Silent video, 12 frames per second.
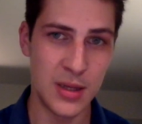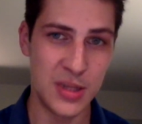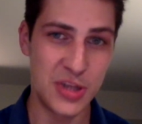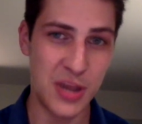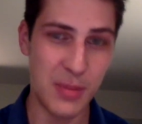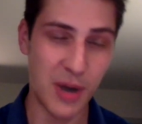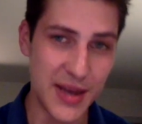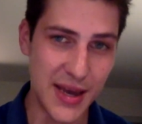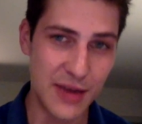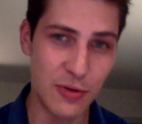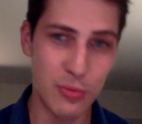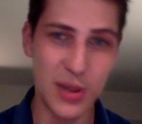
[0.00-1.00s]
Jay
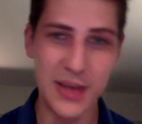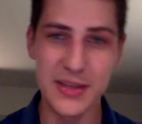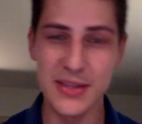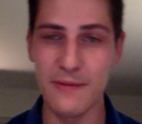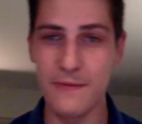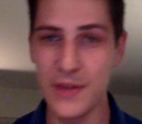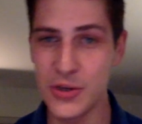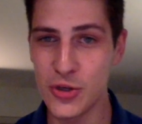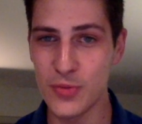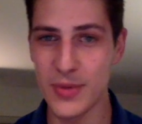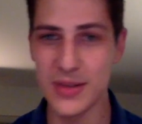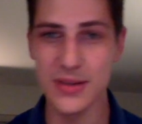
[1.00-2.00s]
Monahan replaces Tim
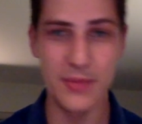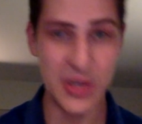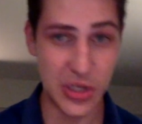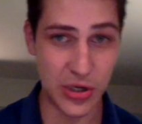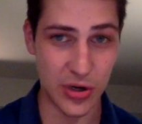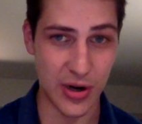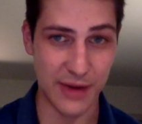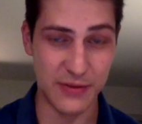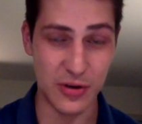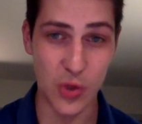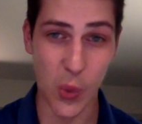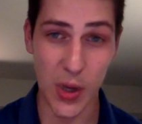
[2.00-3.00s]
Finchem as commissioner after
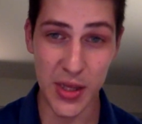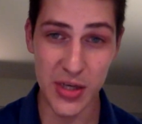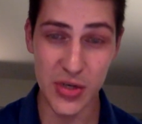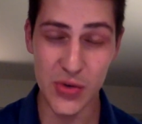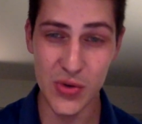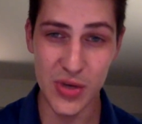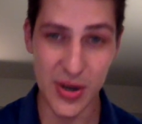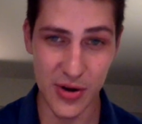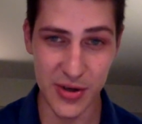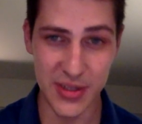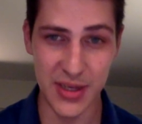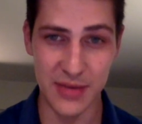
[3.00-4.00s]
22
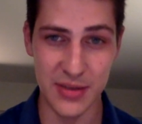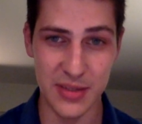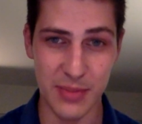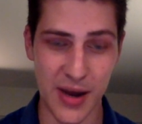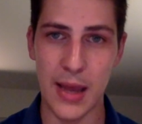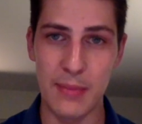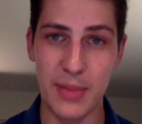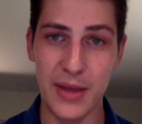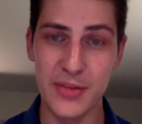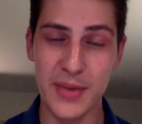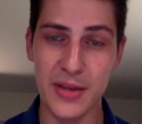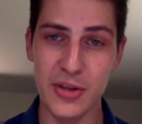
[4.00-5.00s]
years in the spot, and
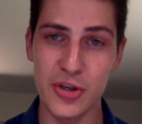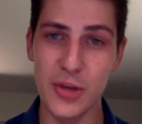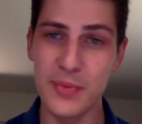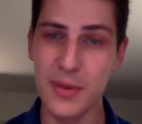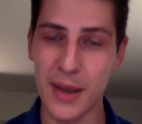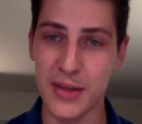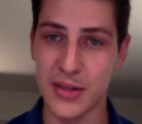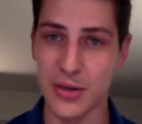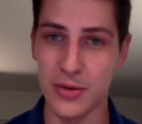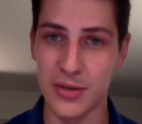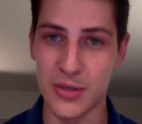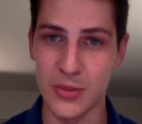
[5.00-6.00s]
players make the trip to Mexico
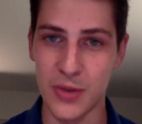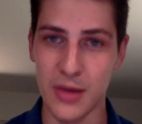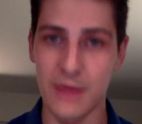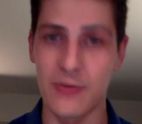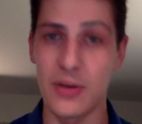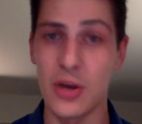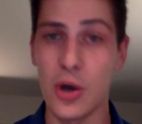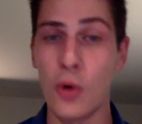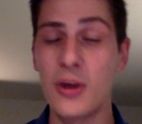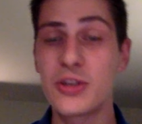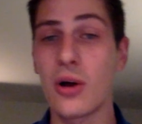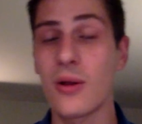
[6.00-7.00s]
this week for the
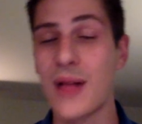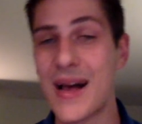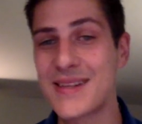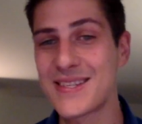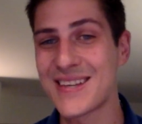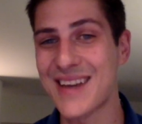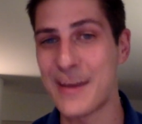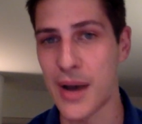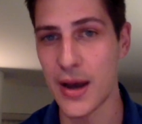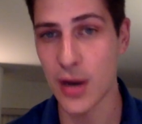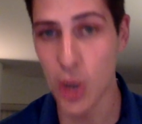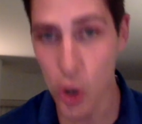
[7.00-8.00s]
OHL Classic at
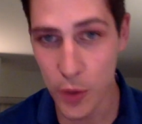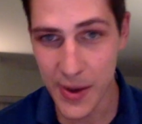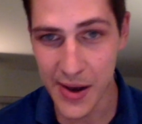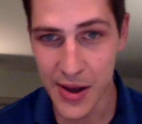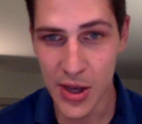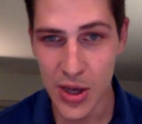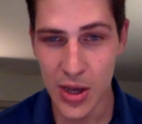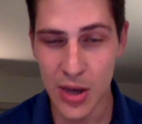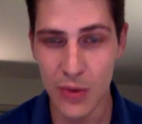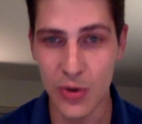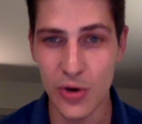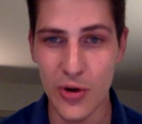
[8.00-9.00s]
Mayakoba,
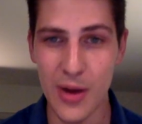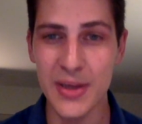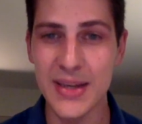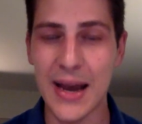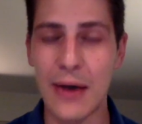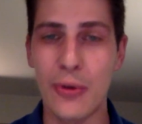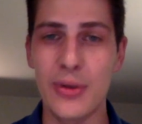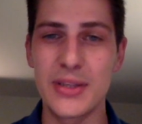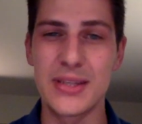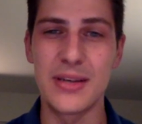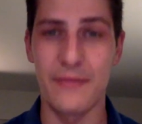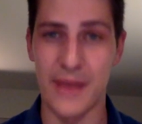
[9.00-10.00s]
where Graeme McDowell is the
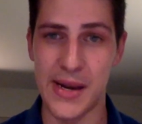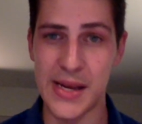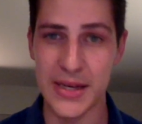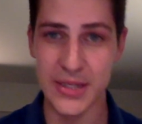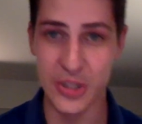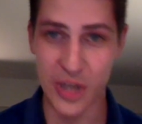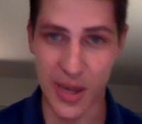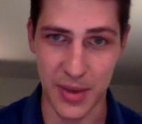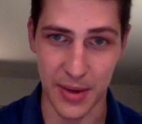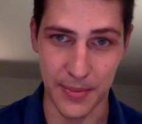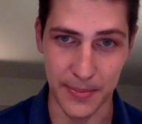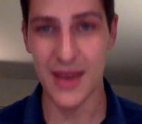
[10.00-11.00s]
defending champion.
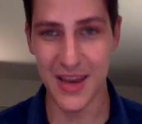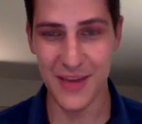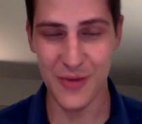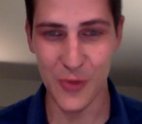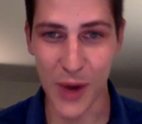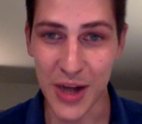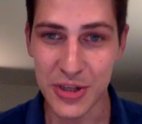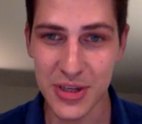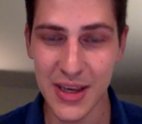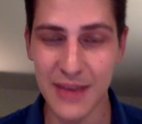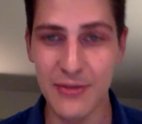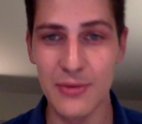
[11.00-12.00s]
Thank you for
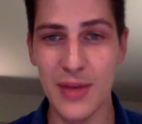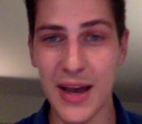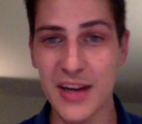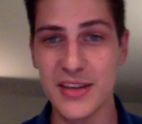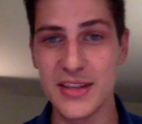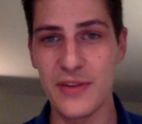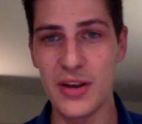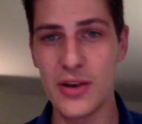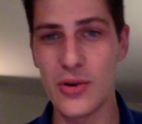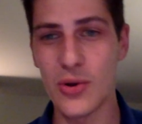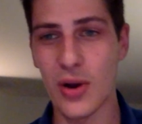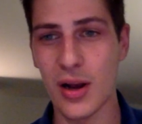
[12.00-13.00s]
watching. If you liked this
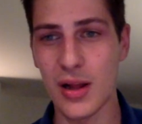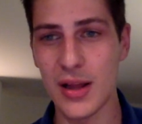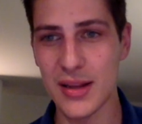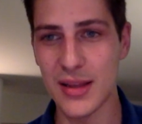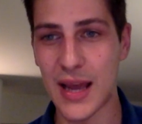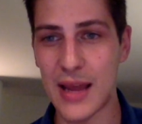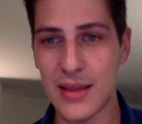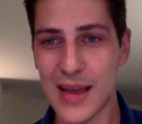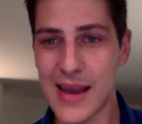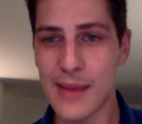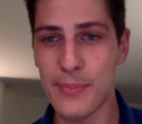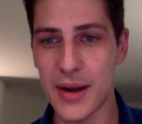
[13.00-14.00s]
video, click that
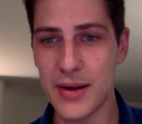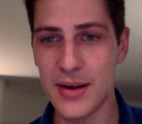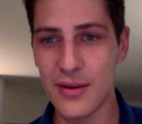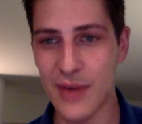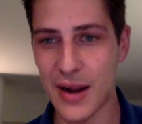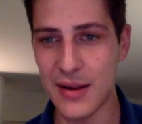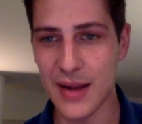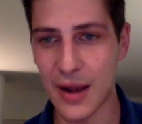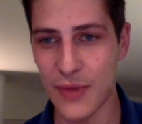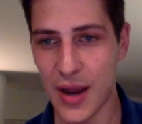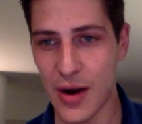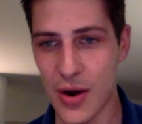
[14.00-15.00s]
like button right down
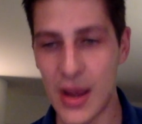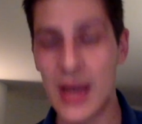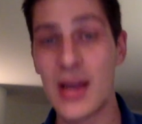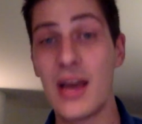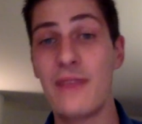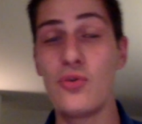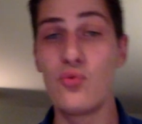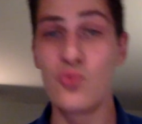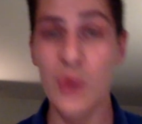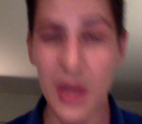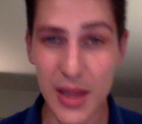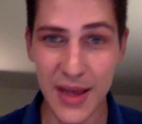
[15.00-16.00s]
there. If you
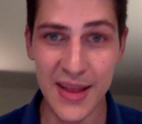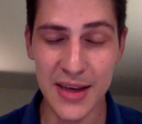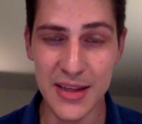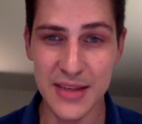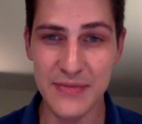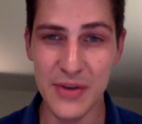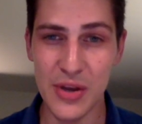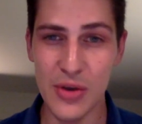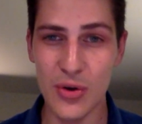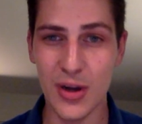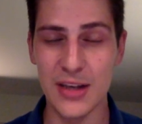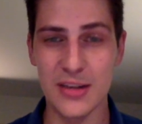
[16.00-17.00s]
really liked this video,
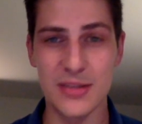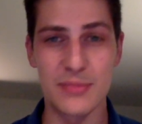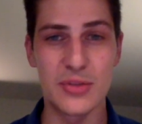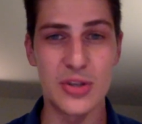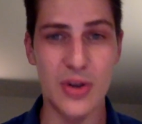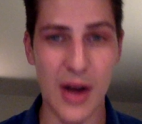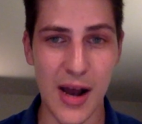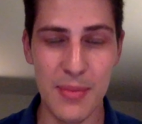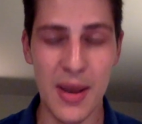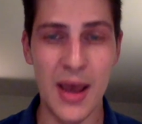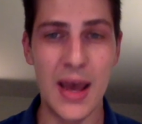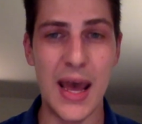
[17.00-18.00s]
click subscribe.
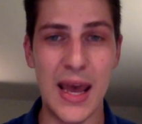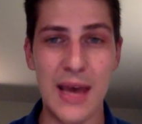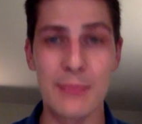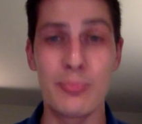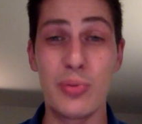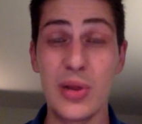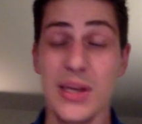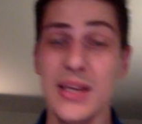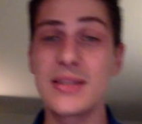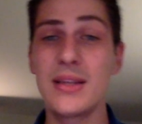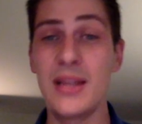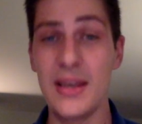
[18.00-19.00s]
And
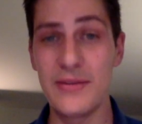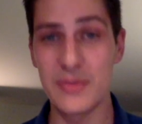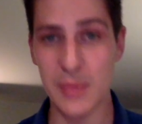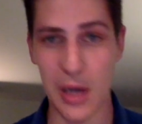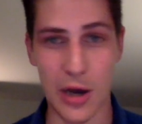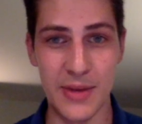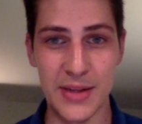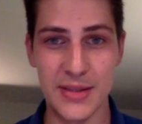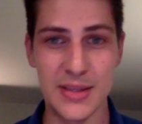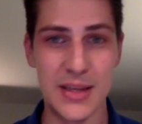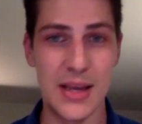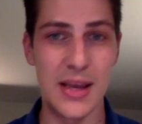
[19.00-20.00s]
please leave some
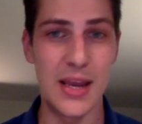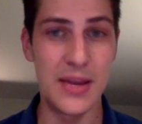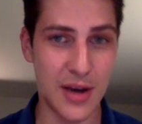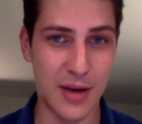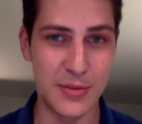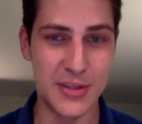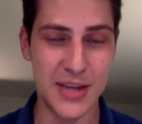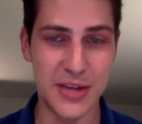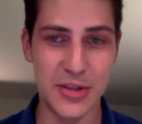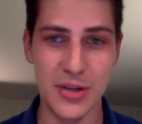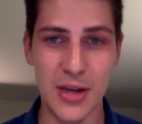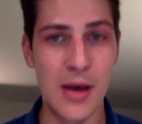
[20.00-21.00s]
comments in the comment
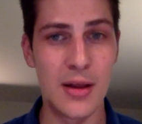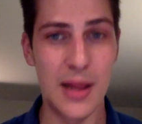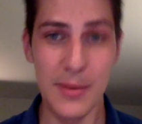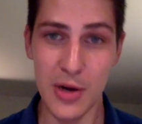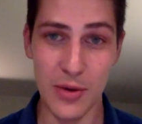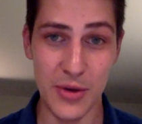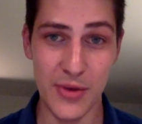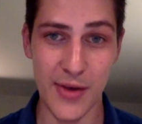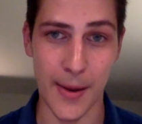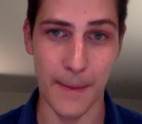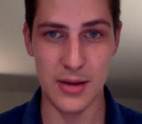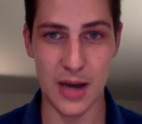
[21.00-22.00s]
section. Let me know what you
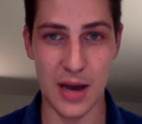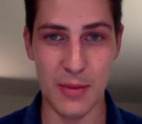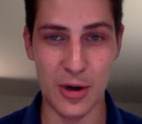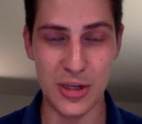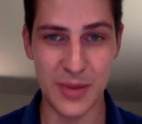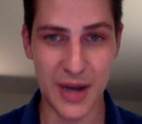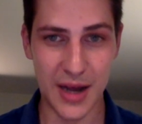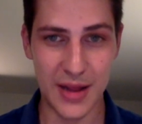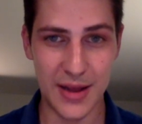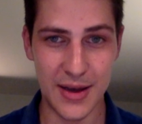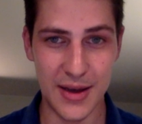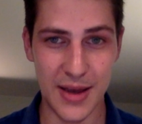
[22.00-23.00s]
thought. I'm RJ
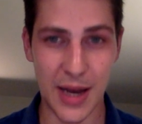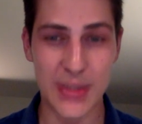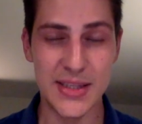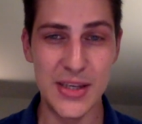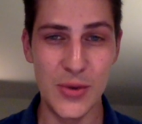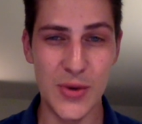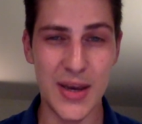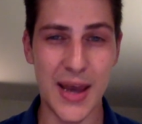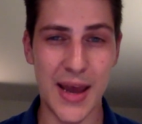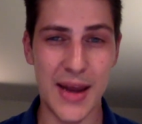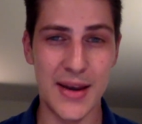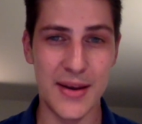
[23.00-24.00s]
McCullough, and I'll see you
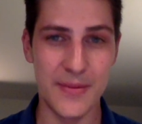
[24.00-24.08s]
again